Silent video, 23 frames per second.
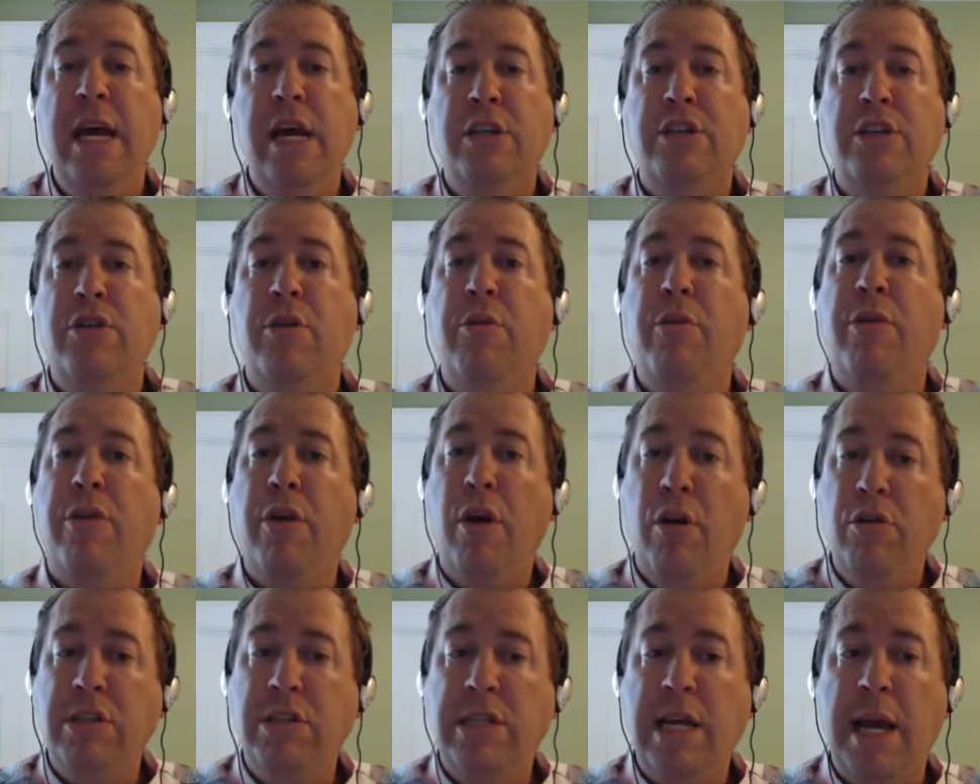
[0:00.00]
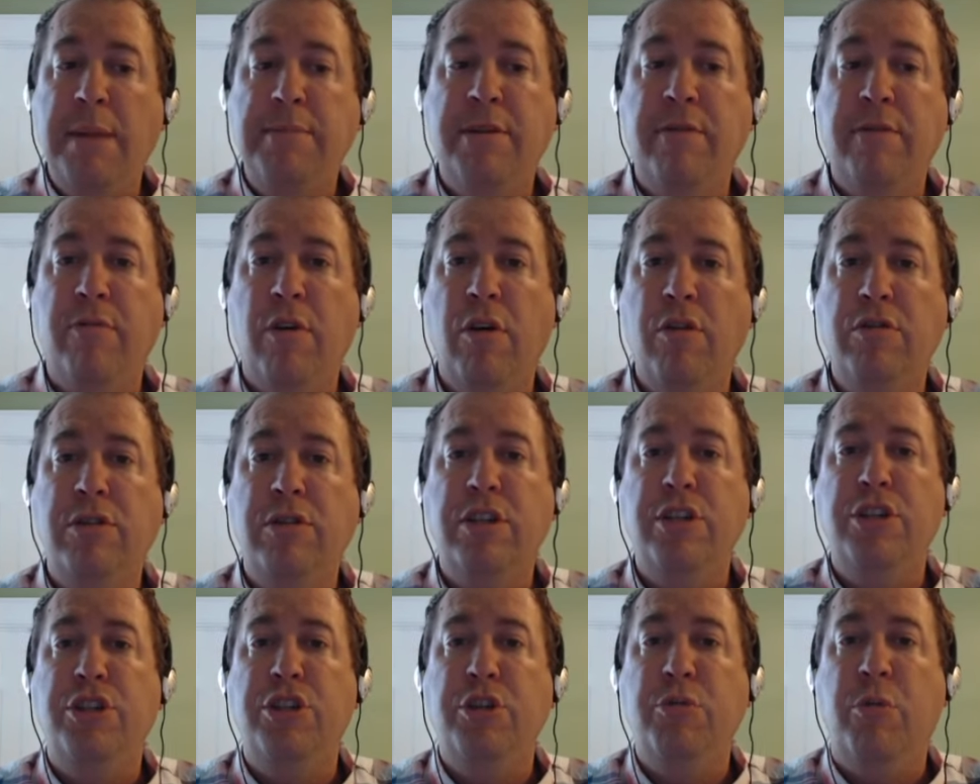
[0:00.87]
So those types of
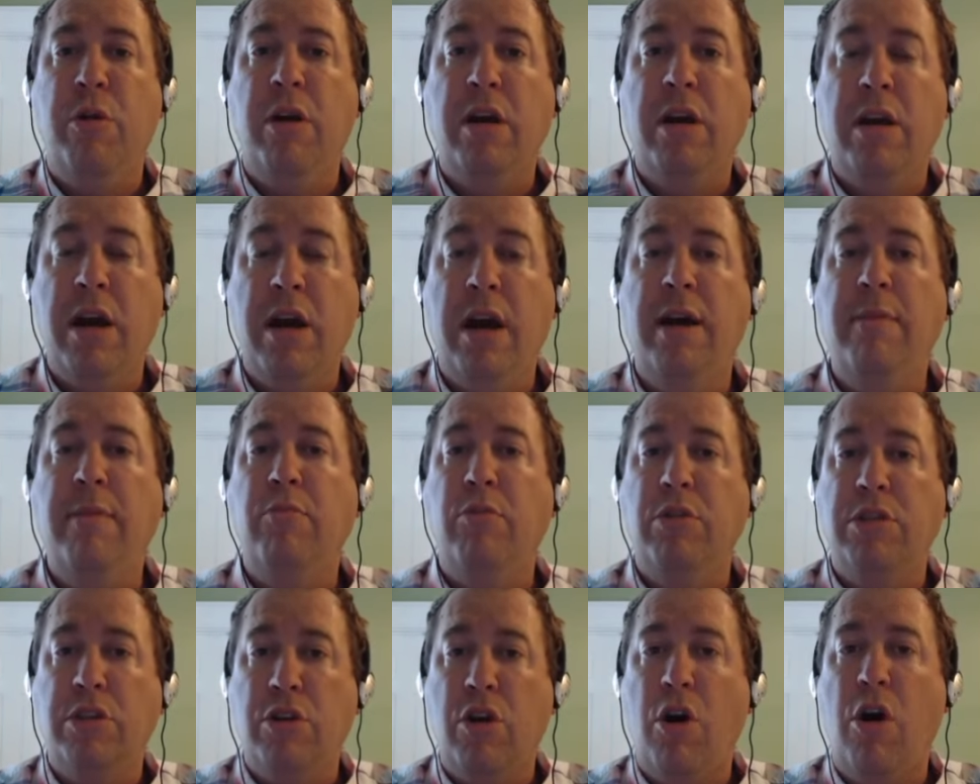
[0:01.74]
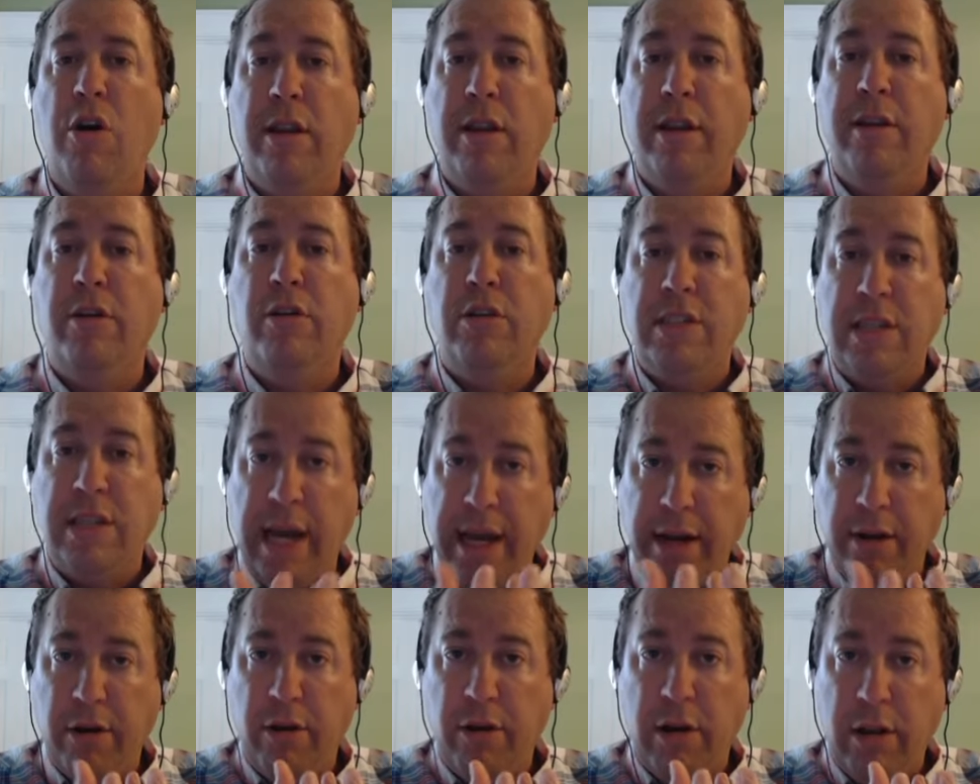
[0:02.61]
roses, you want to cut what's called a little
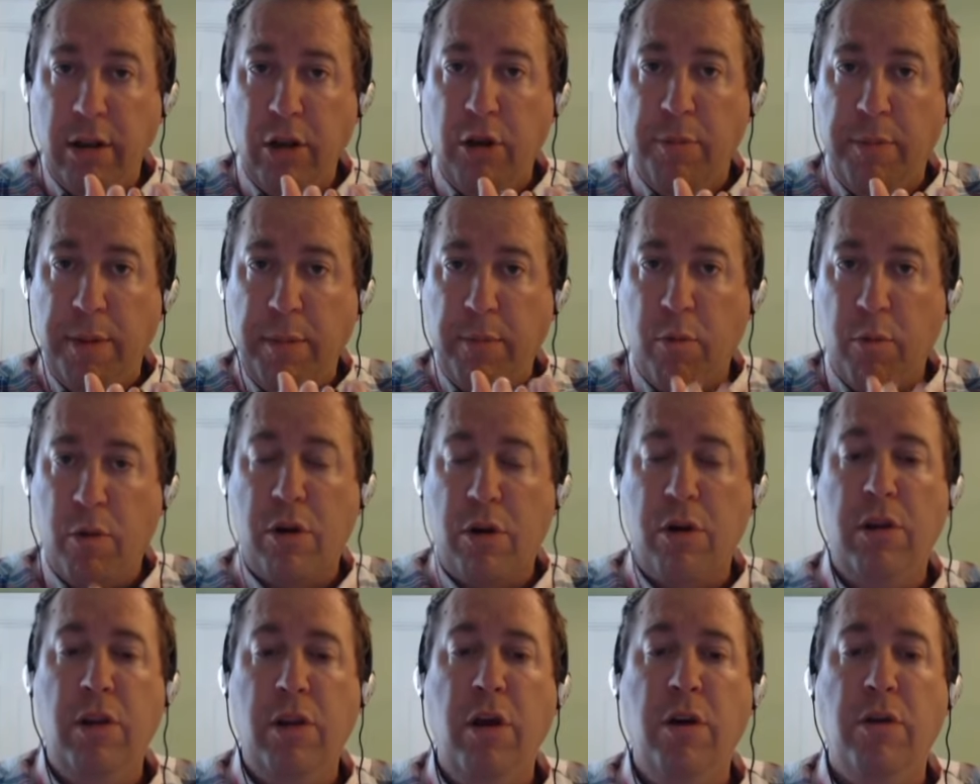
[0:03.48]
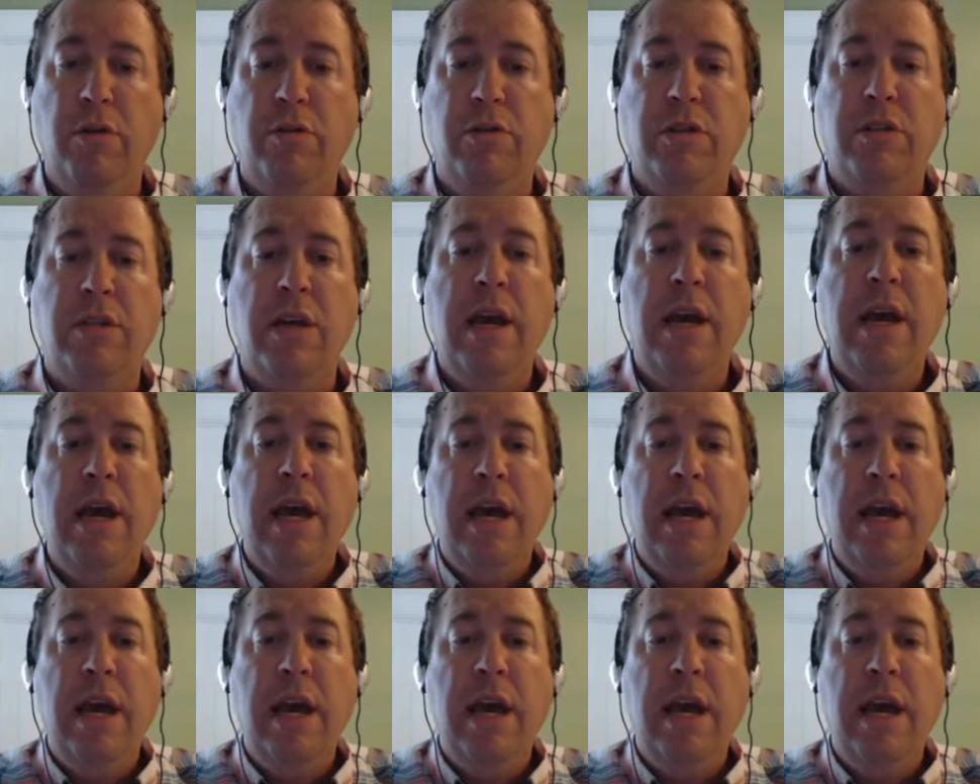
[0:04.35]
tighter, a little bit more closed.